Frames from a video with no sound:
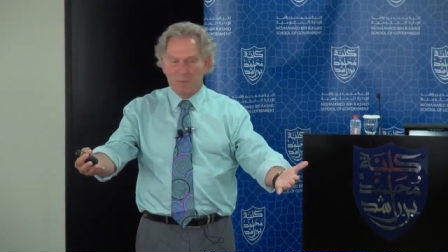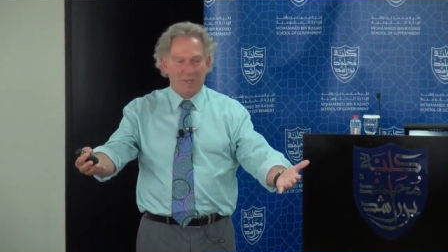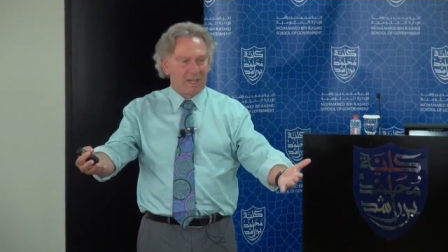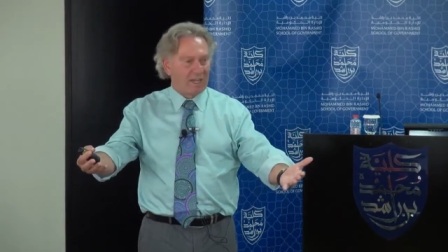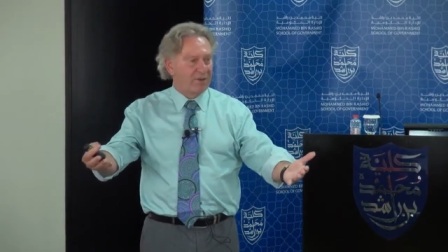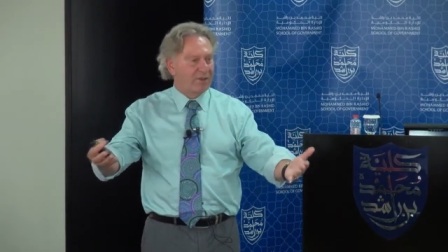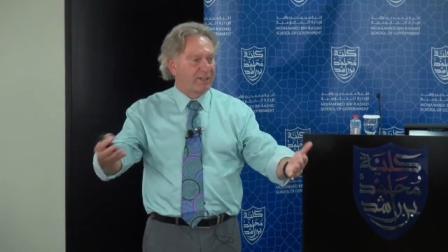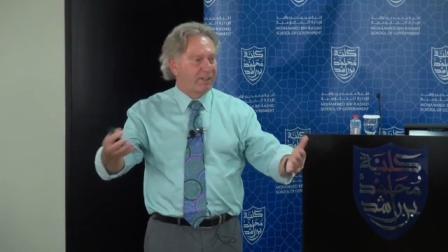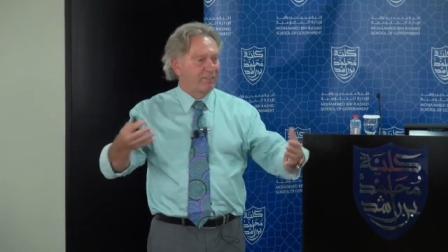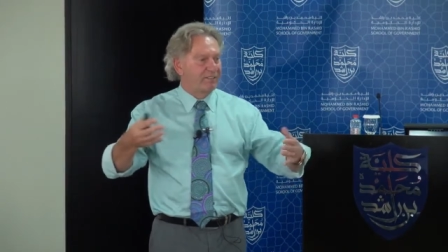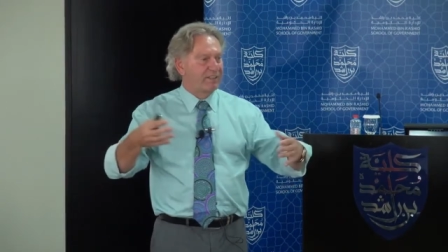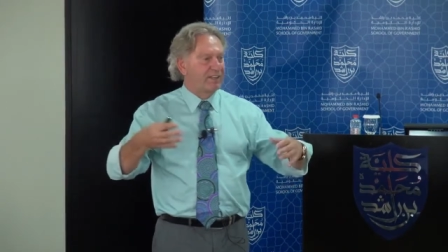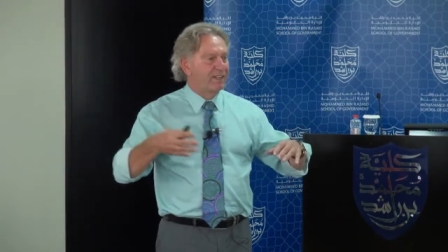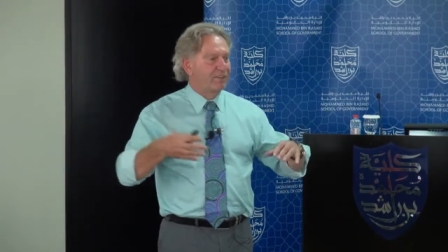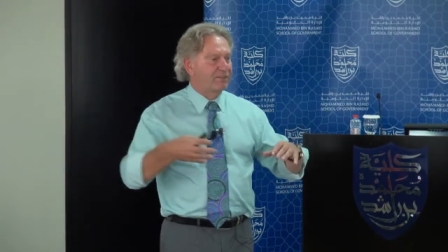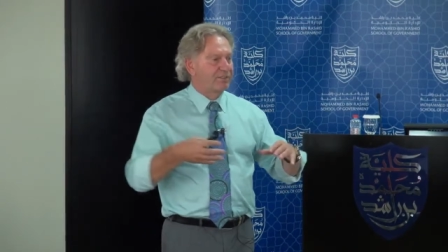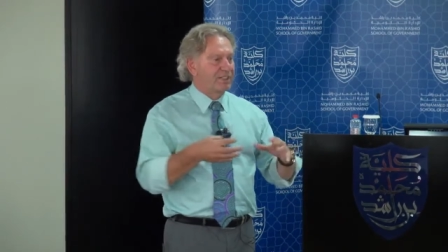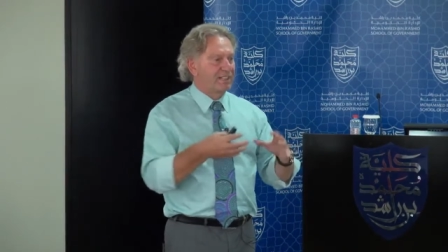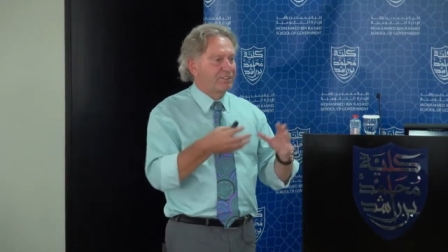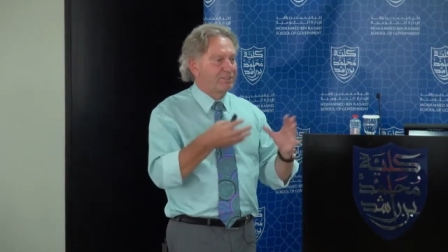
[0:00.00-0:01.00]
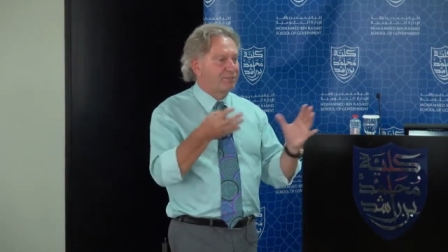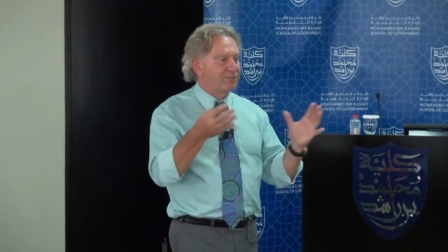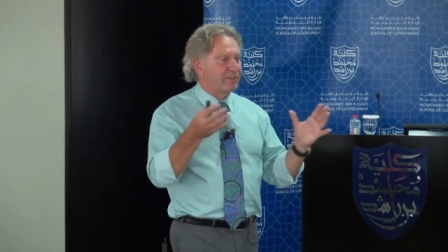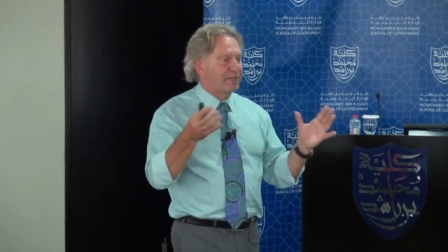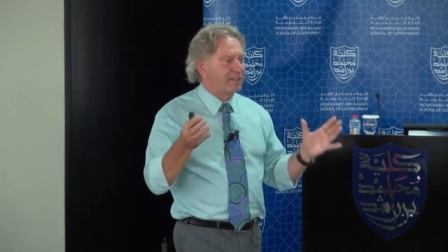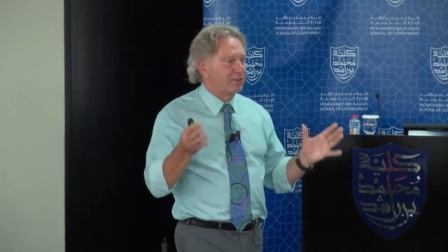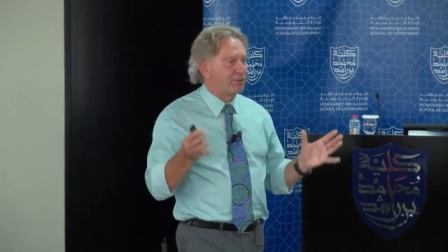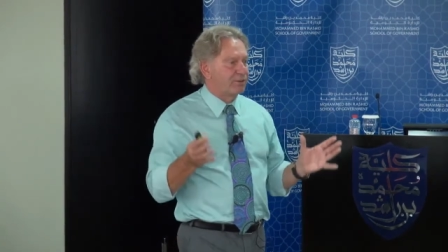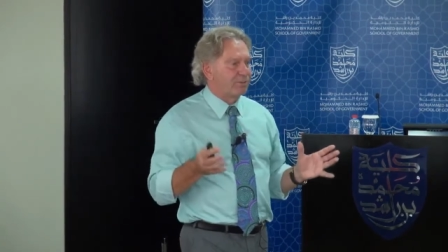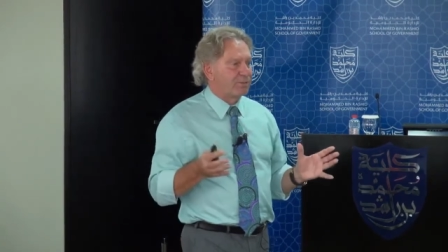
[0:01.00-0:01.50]
How can we have an
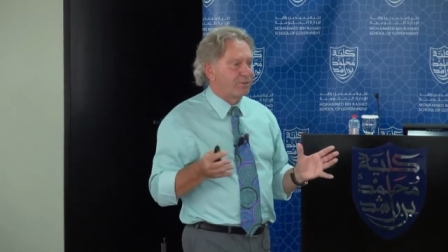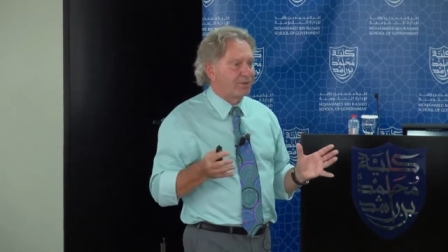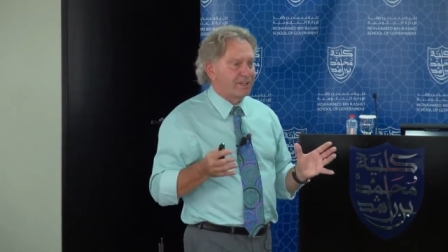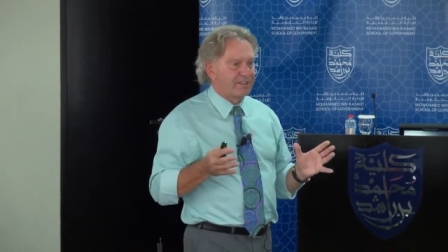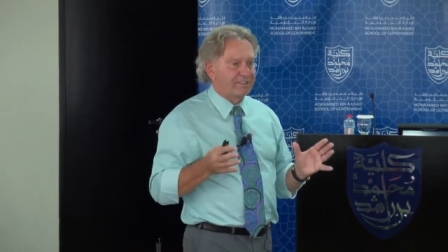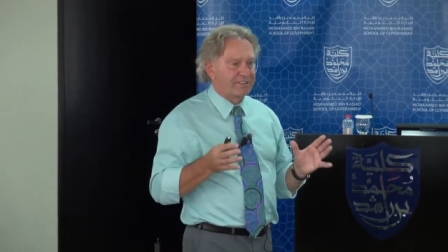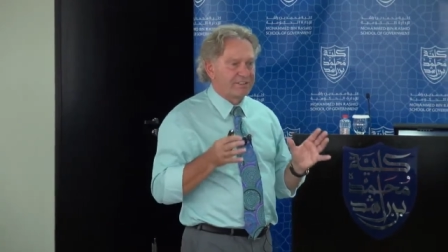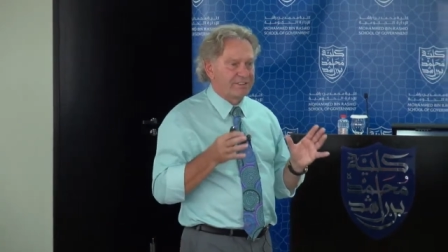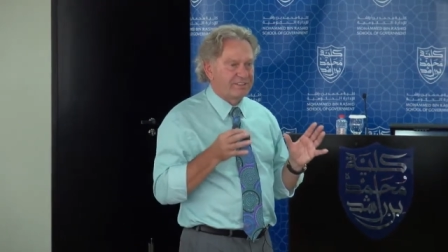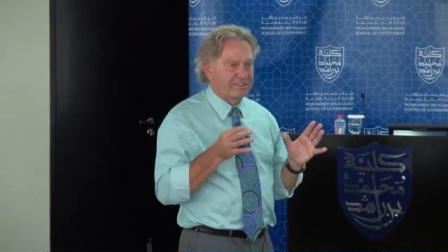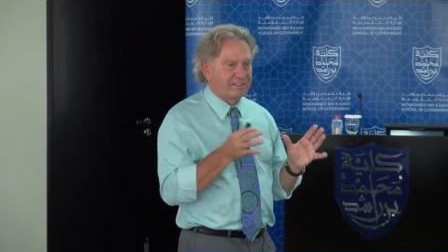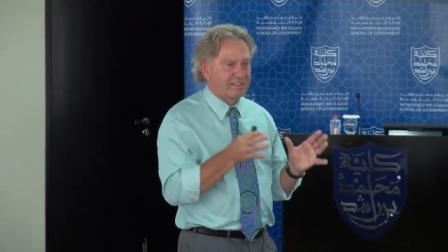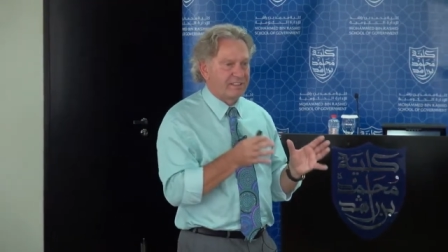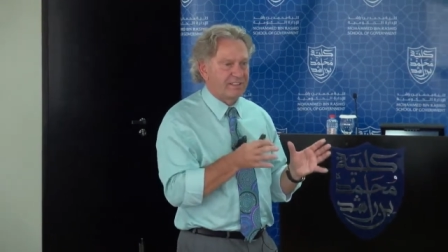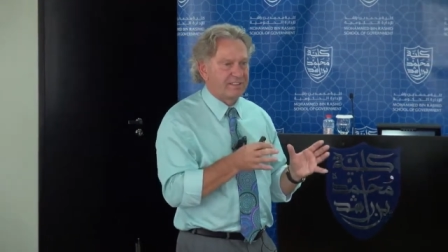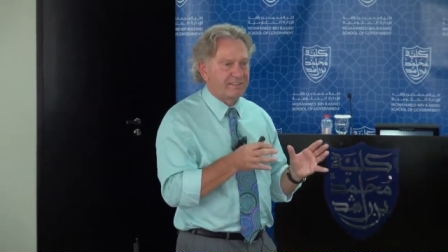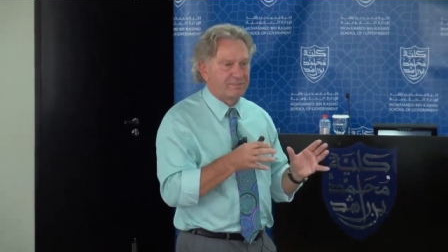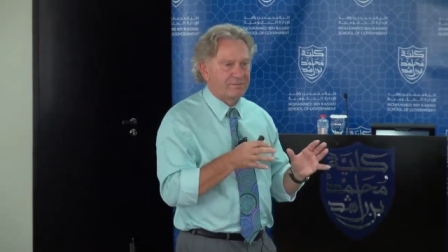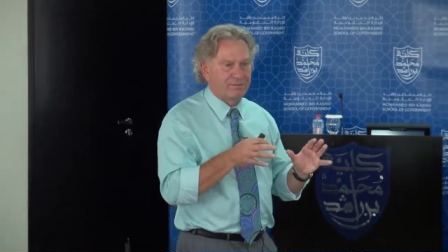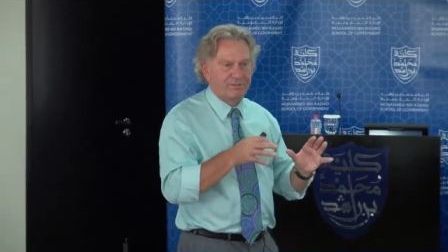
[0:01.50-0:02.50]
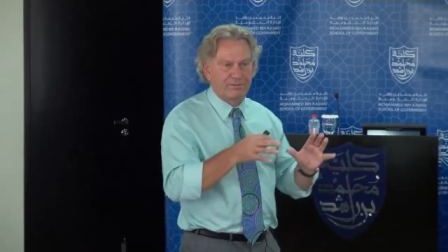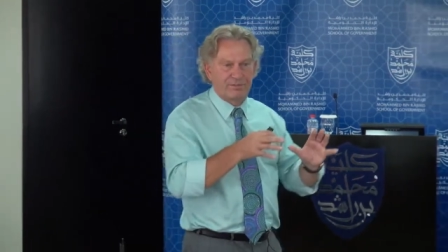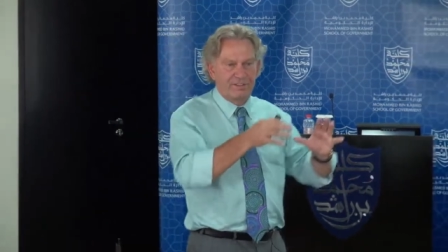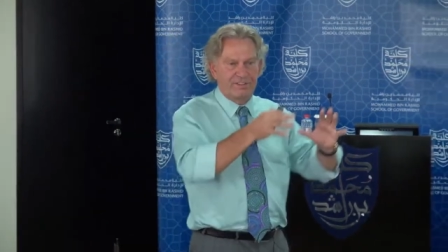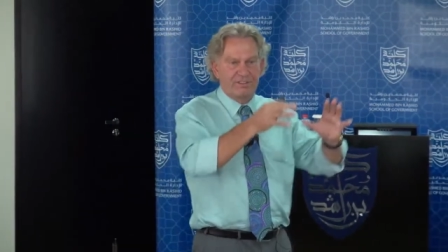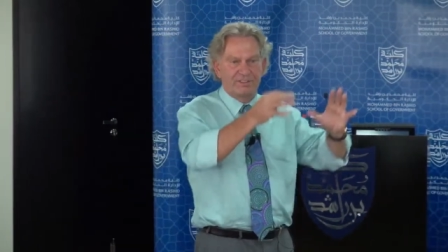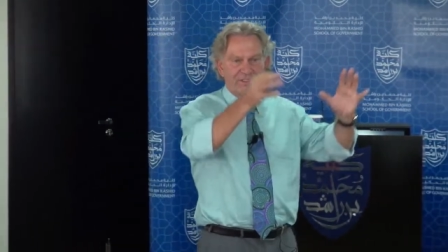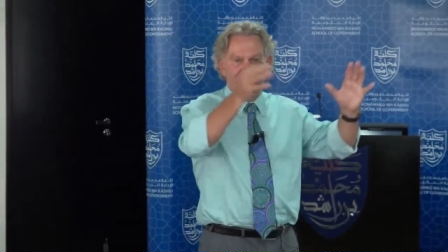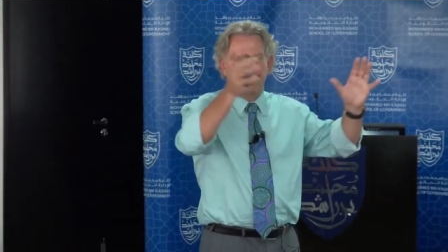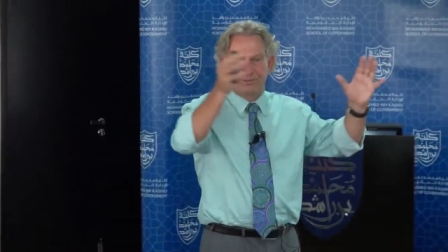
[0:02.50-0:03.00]
integrated operations center, for
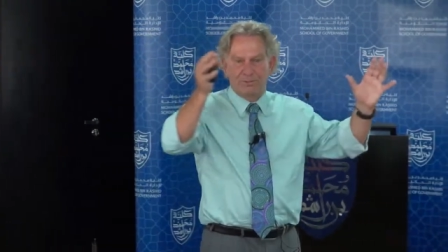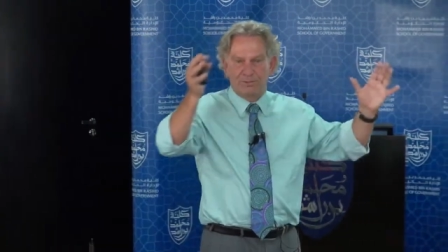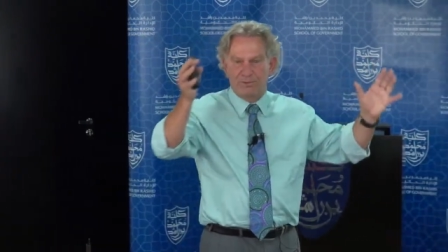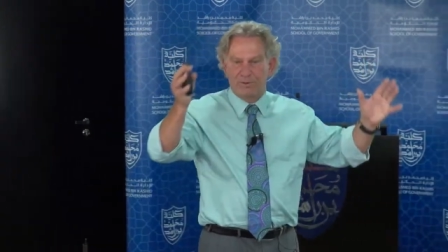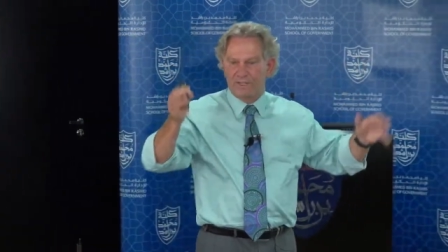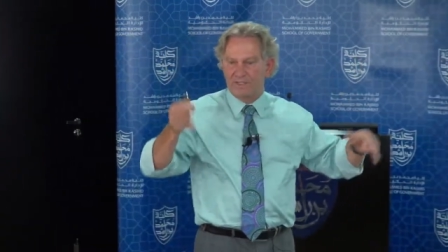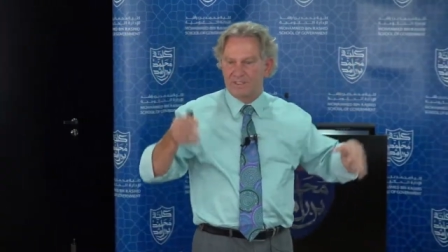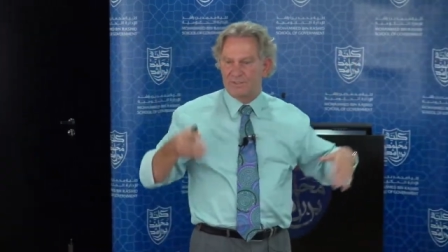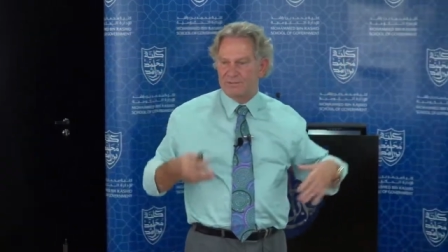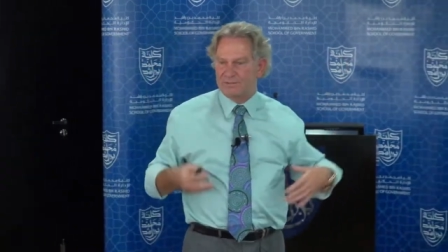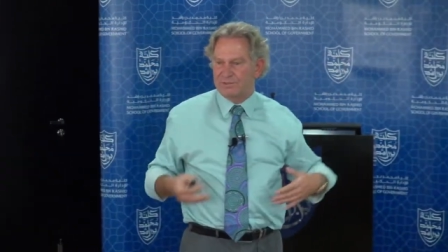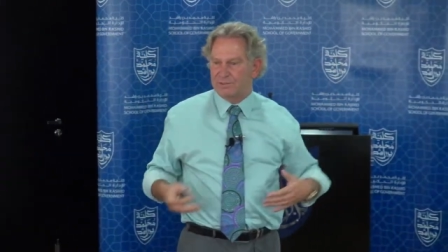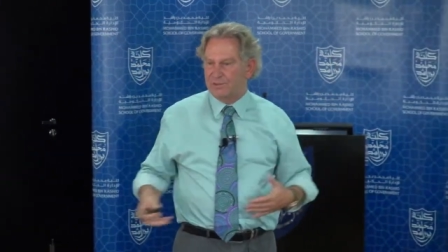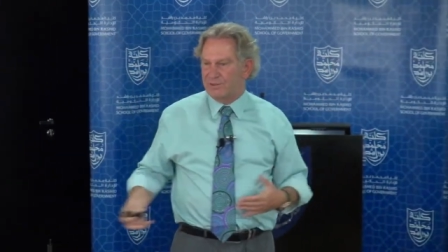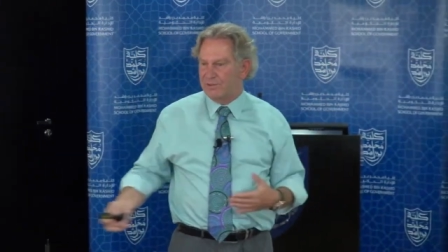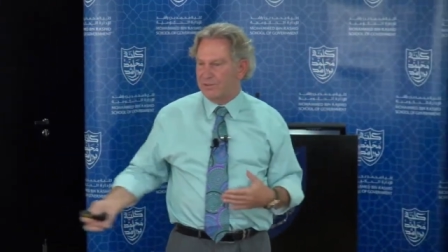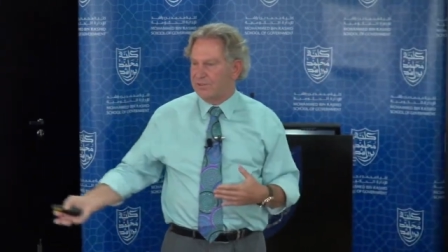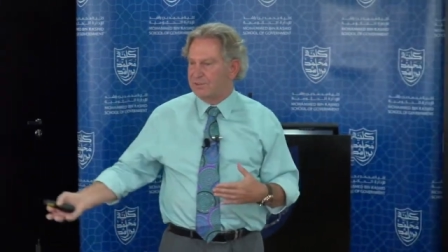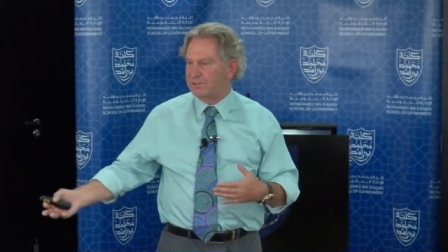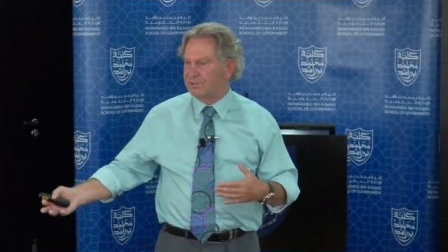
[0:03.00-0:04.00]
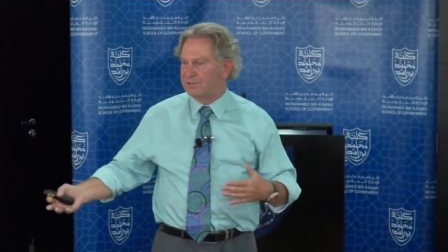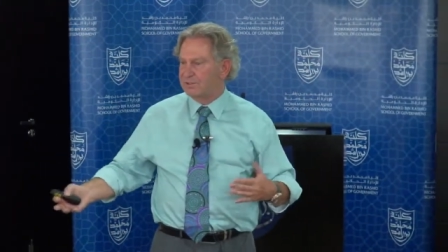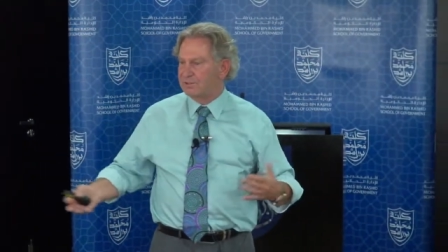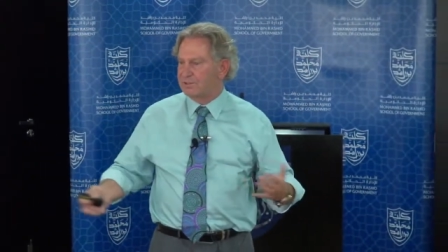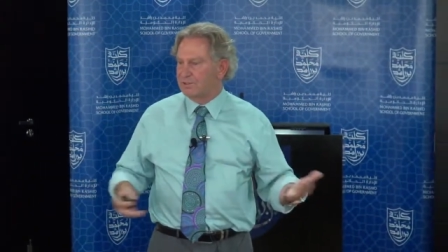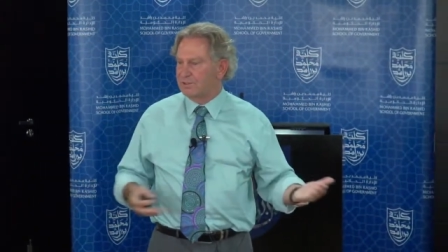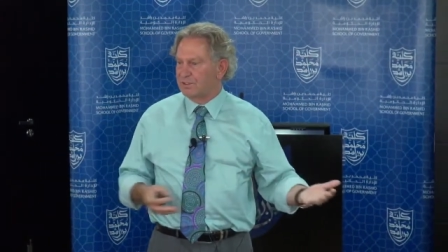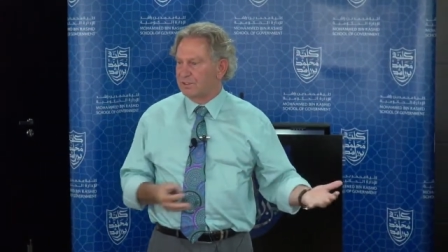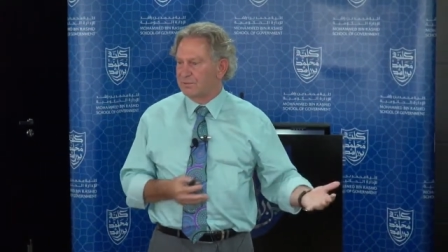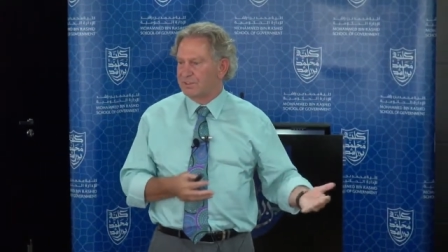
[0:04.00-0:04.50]
instance, for weather, for
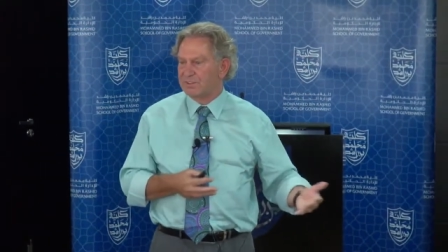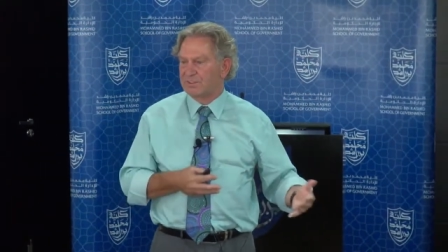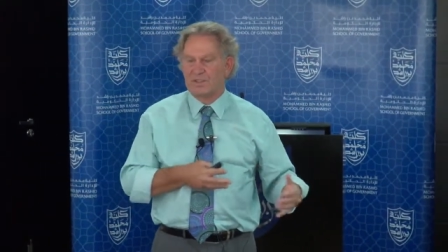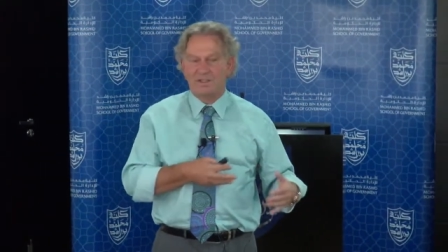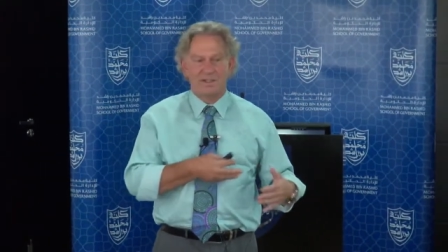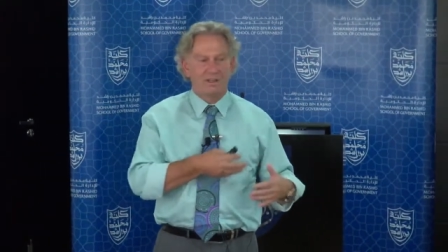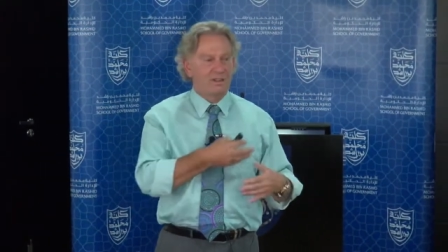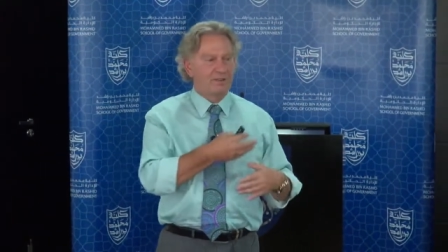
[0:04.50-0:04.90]
thunderstorms,